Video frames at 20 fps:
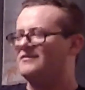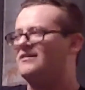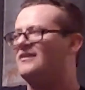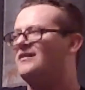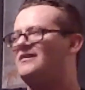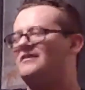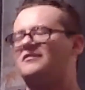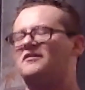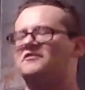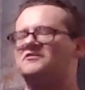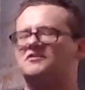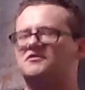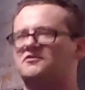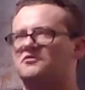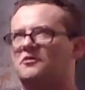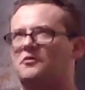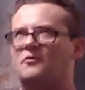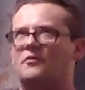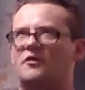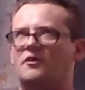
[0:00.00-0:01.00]
Then he turns into
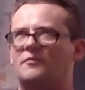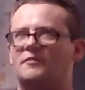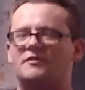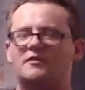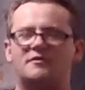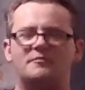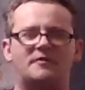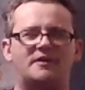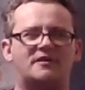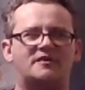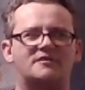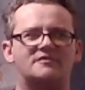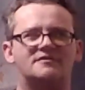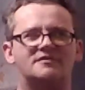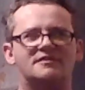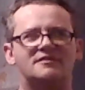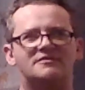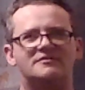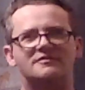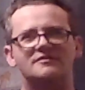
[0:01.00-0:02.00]
a worm and doesn't make any
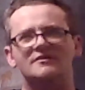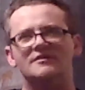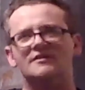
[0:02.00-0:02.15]
sense.